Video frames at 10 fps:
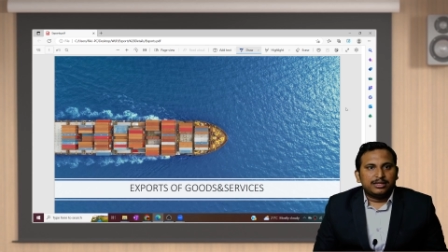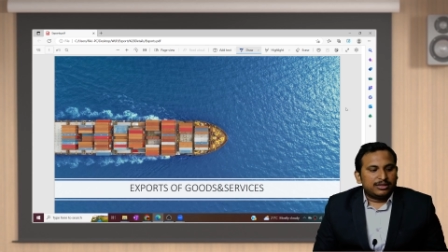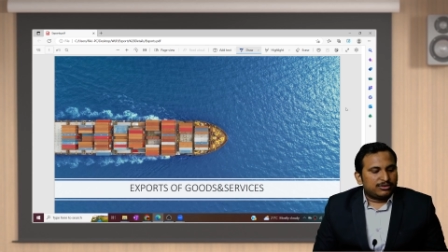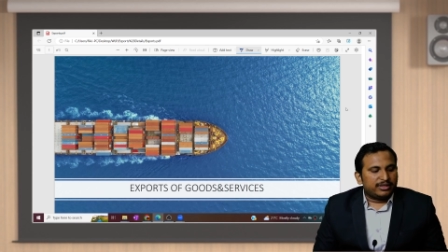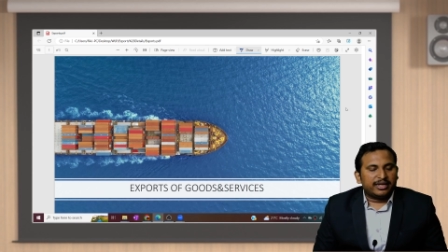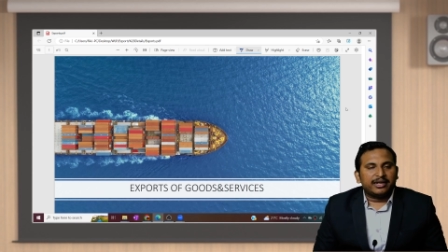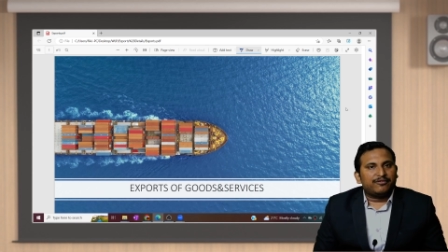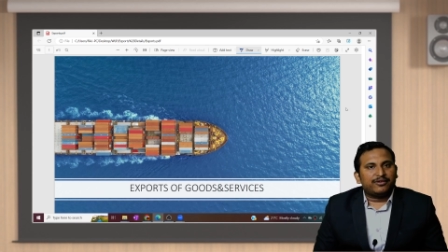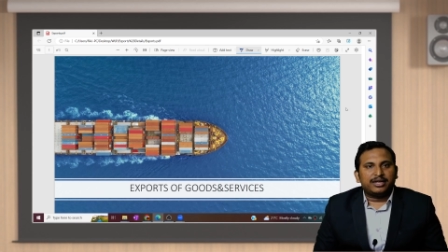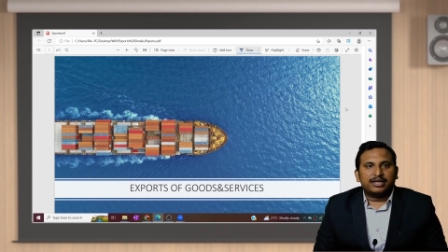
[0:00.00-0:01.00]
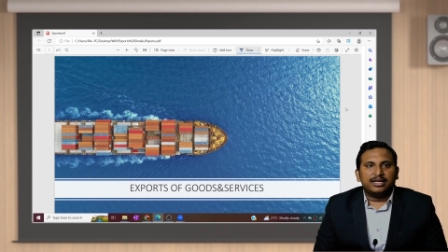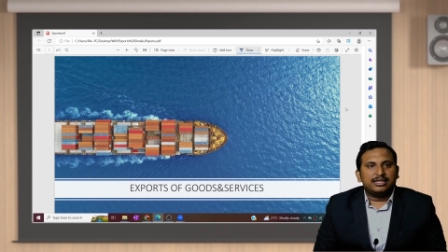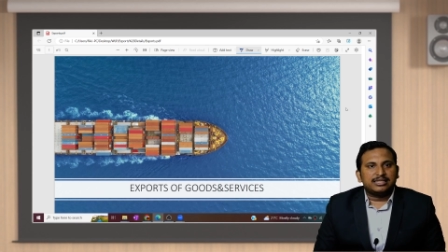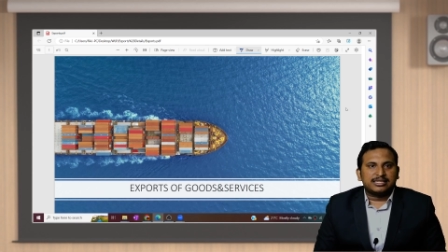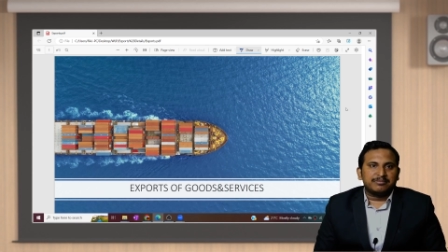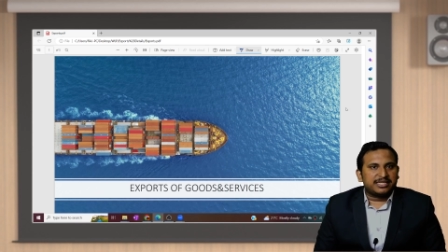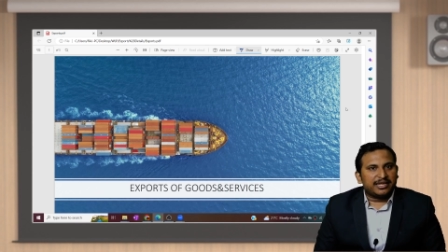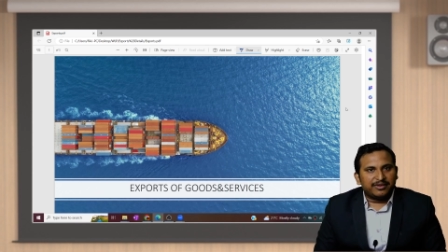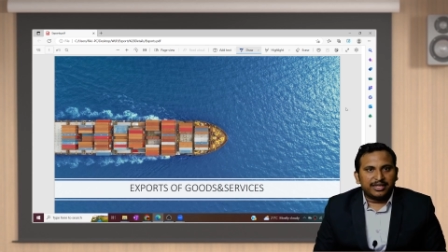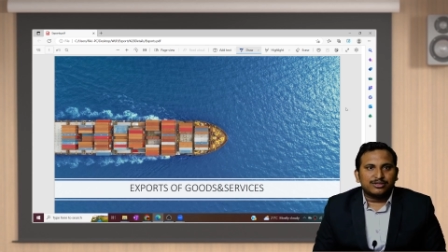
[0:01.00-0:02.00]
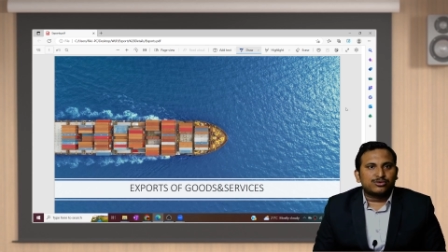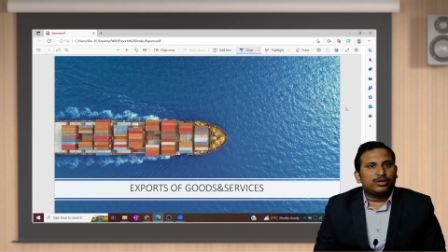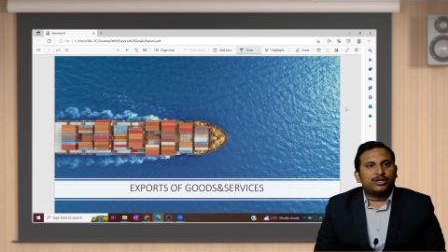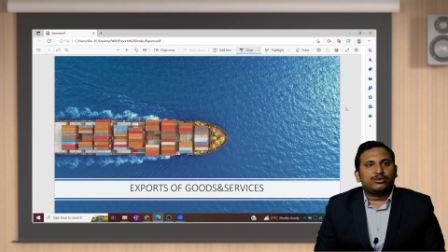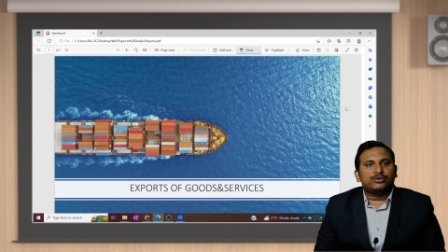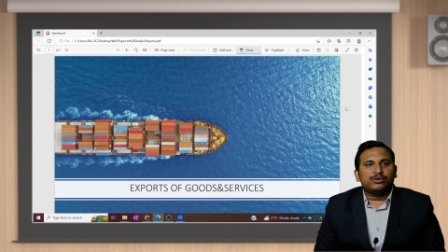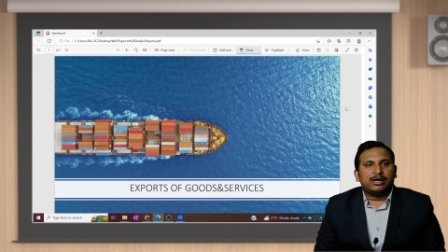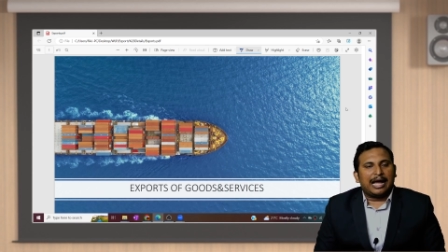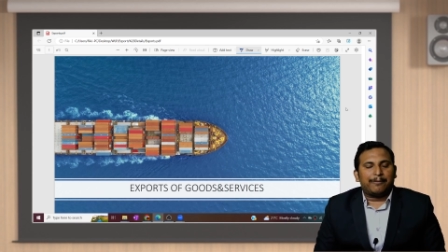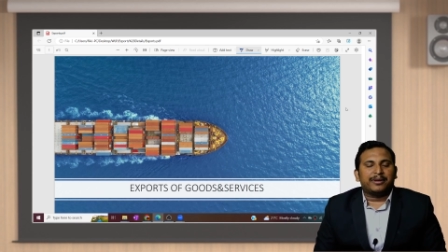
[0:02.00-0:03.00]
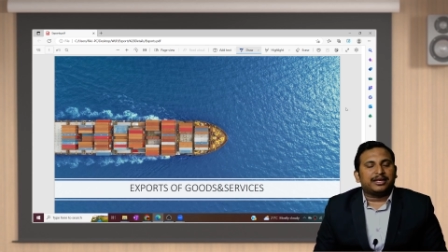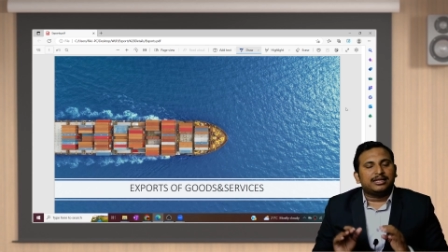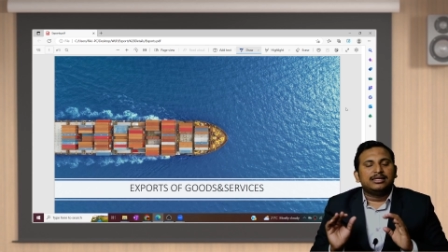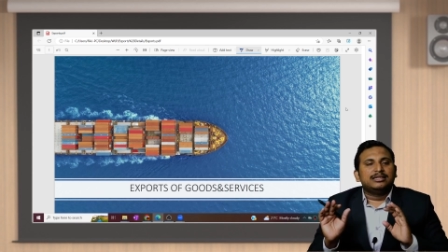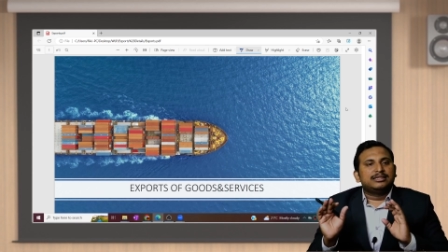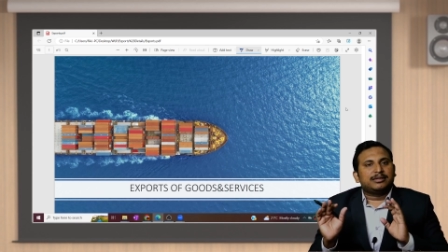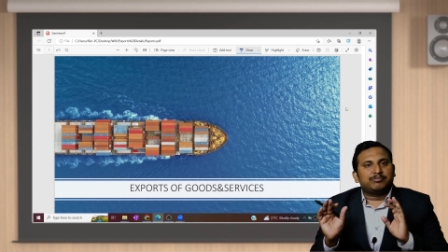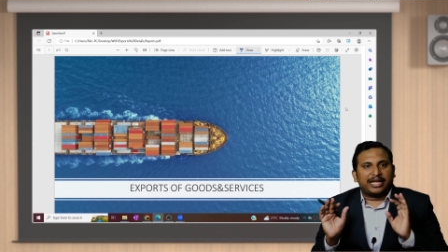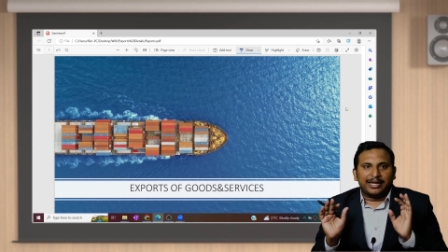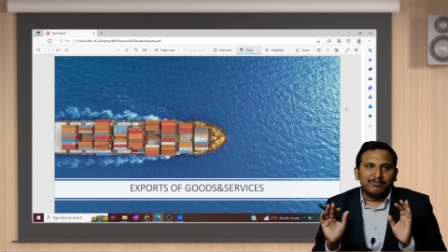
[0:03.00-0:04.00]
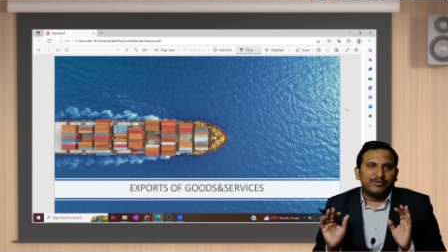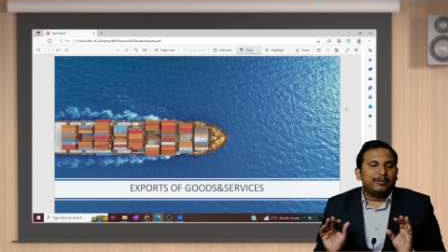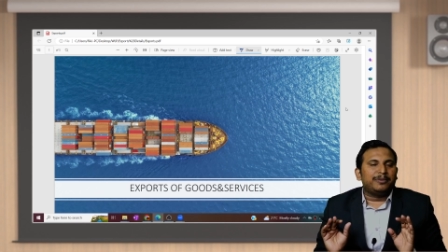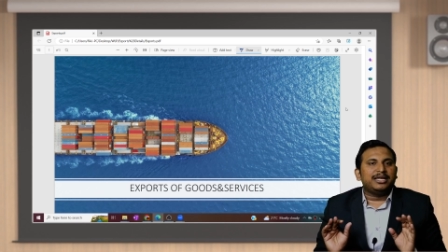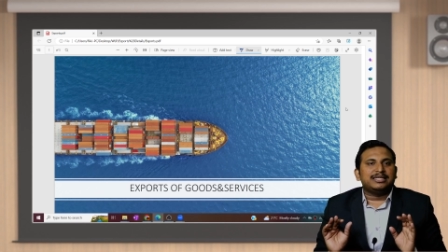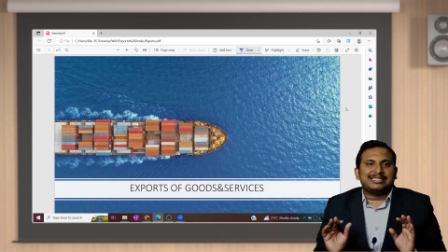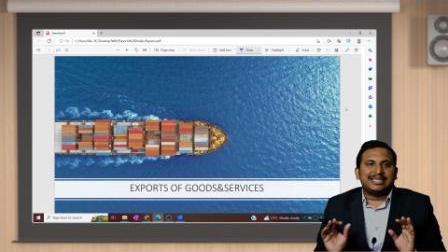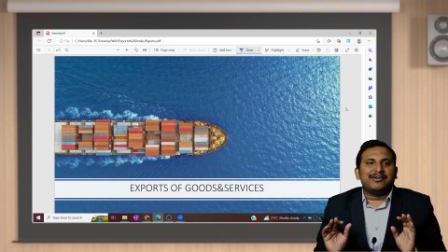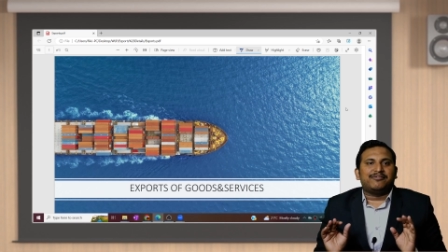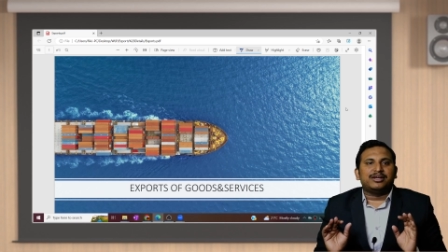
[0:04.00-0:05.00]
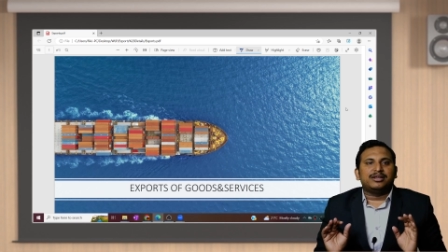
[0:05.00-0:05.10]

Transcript: So then definitely some saving is going to happen, some time will be saved.